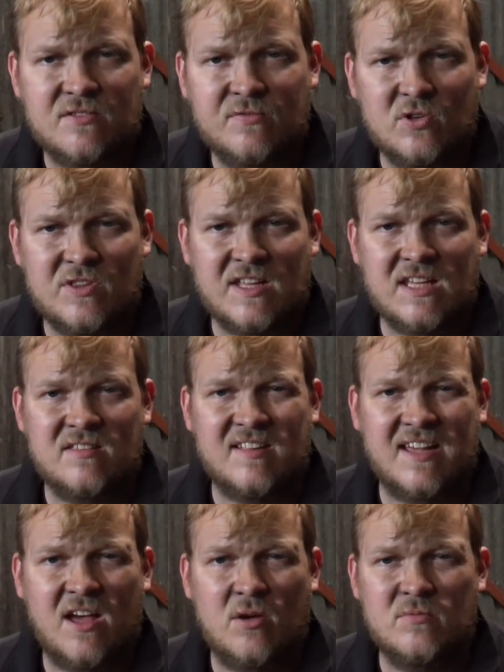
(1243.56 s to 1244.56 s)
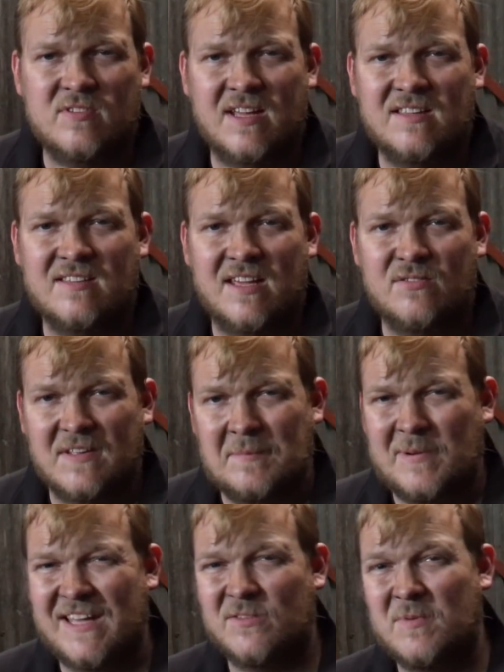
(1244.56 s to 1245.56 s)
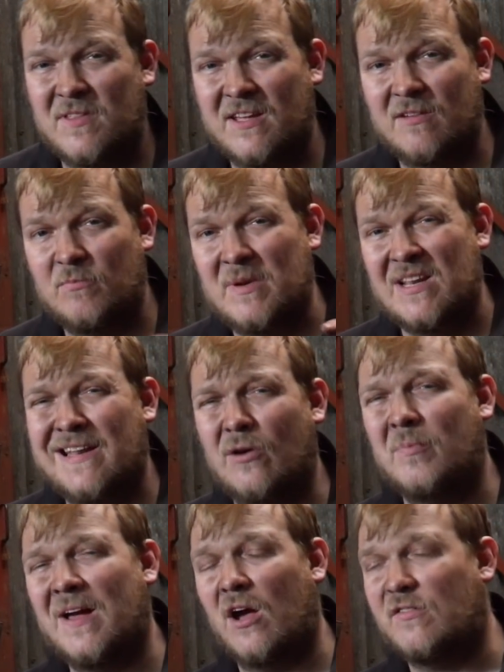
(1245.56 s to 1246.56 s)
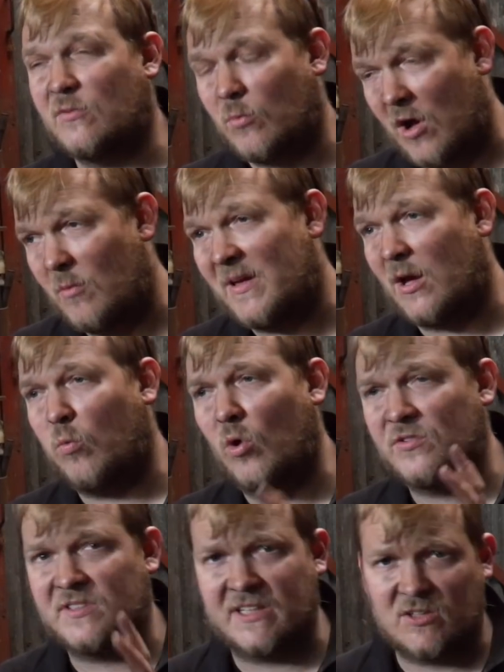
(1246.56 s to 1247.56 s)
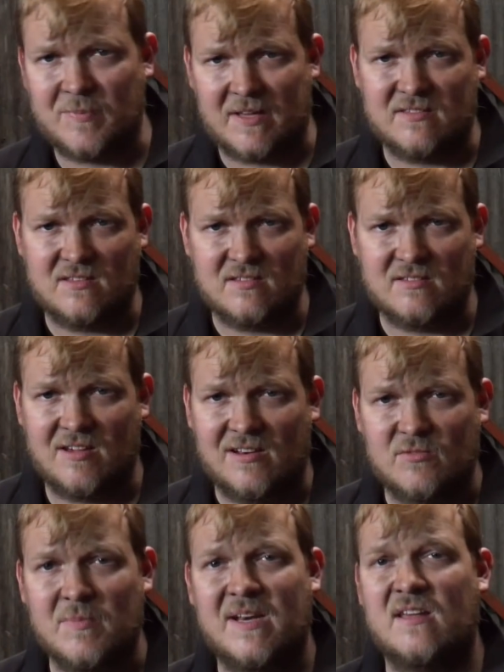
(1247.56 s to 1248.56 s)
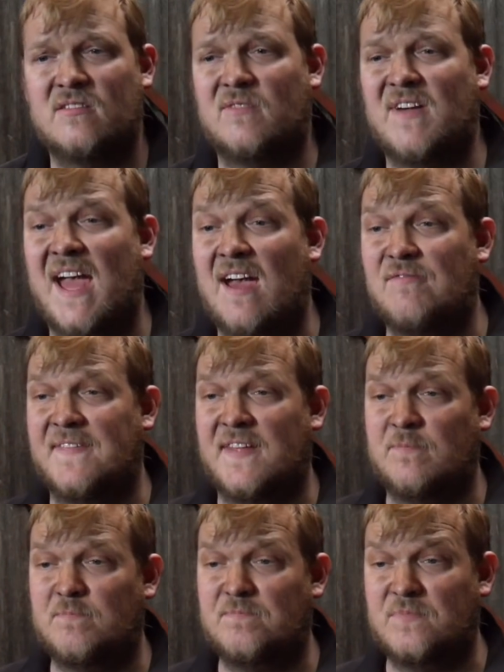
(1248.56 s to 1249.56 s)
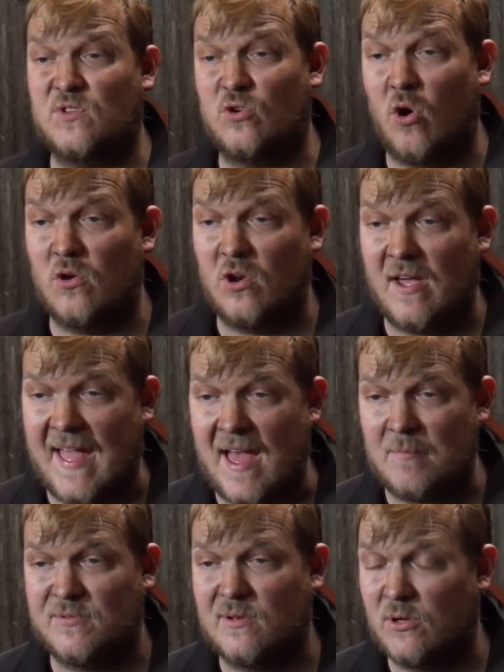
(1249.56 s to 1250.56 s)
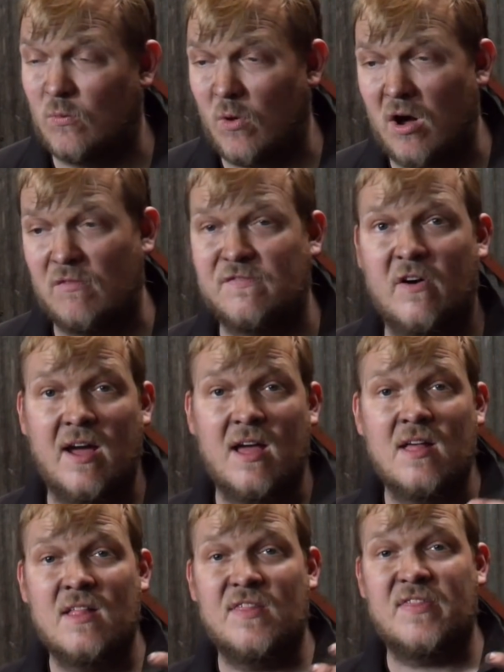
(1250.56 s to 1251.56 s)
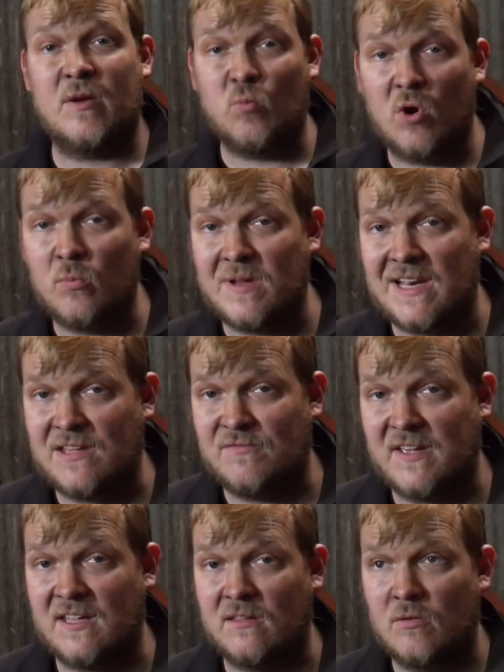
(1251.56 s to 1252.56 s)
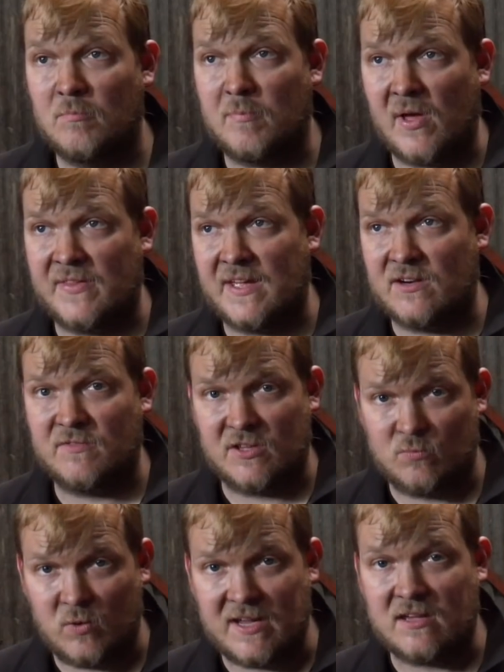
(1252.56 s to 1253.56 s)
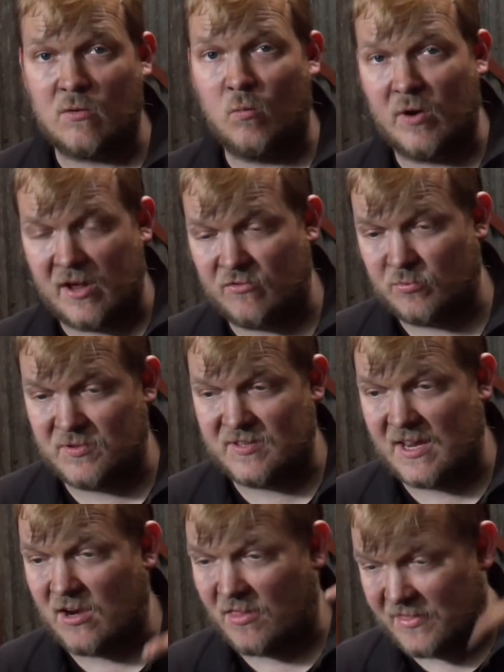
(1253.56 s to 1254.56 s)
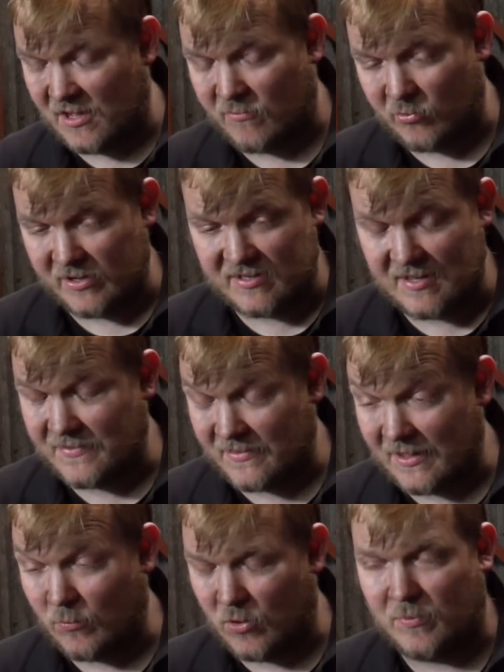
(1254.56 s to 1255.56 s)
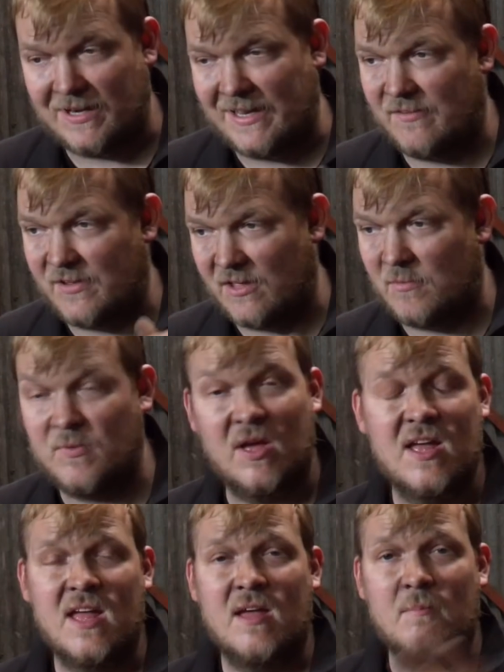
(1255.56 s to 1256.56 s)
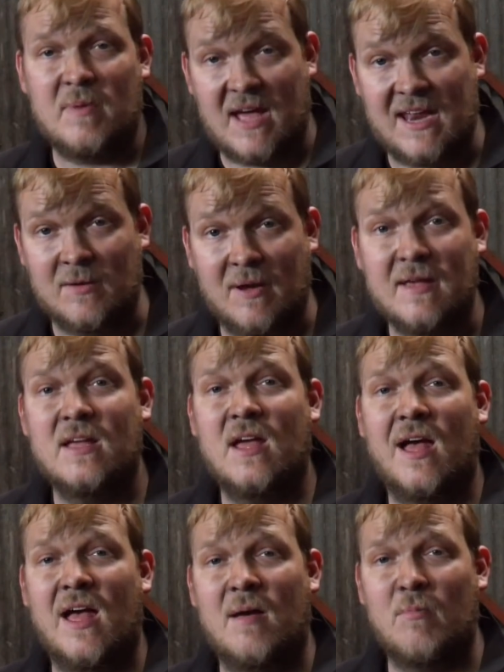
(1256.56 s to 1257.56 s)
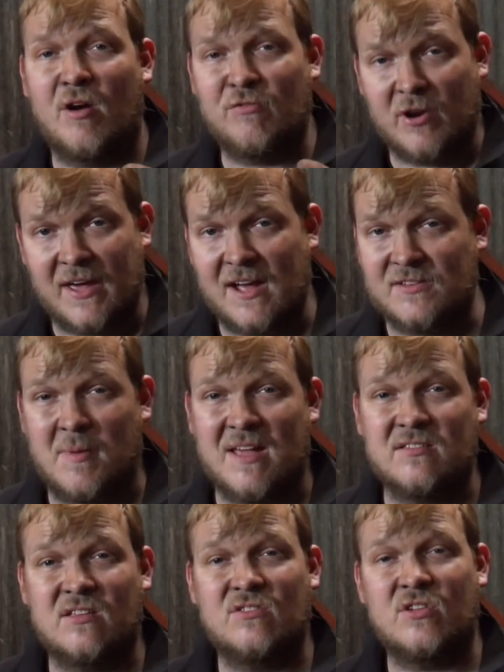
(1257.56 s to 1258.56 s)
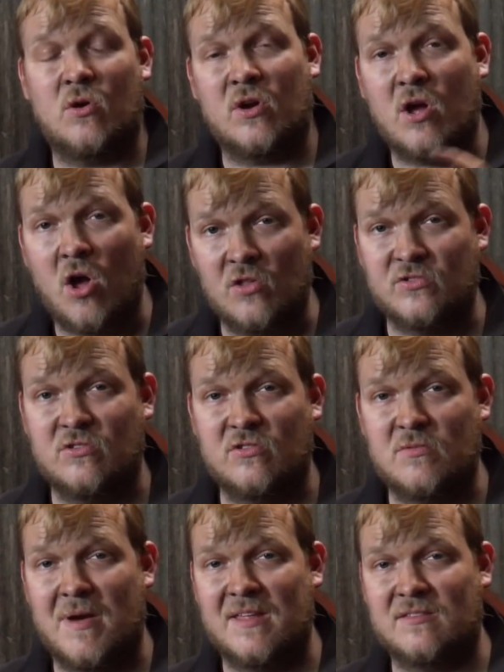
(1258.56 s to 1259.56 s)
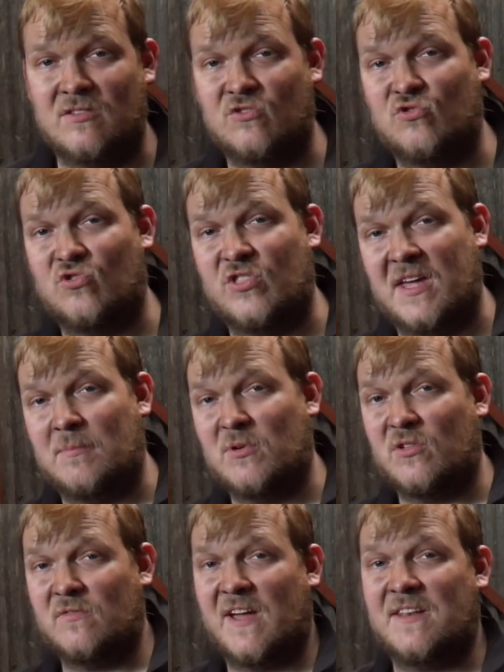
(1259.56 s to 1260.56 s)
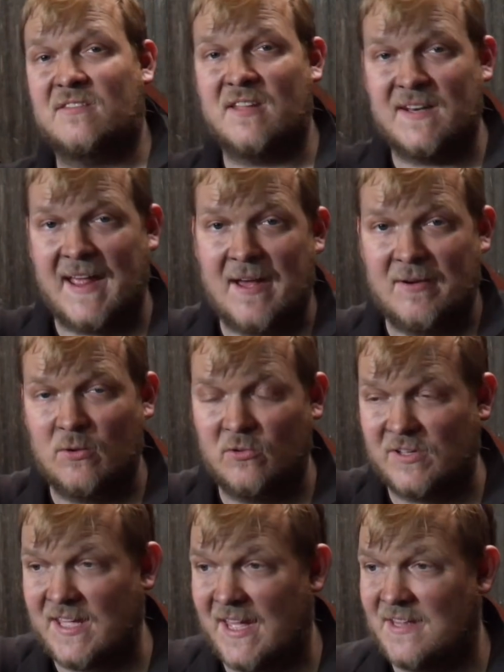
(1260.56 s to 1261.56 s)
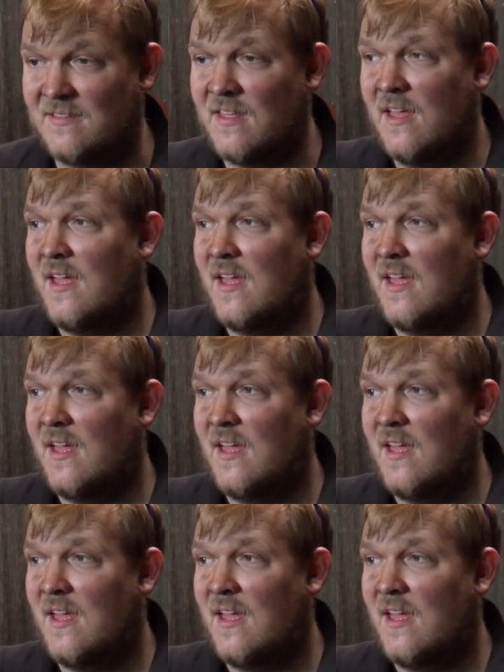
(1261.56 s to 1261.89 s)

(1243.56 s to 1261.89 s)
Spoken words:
for the Stay Home, Stay Safe, Stay Blacksmithing have been a little bit overwhelming. I wasn't expecting to sell as many as I have. They've gone like absolute wildfire. They will be leaving by the end of this week, 100%. I think I've already said that they will be leaving it. But anyway, I've run out of Damascus, so I can't do the Damascus thing because I've had to send it out in all the kits.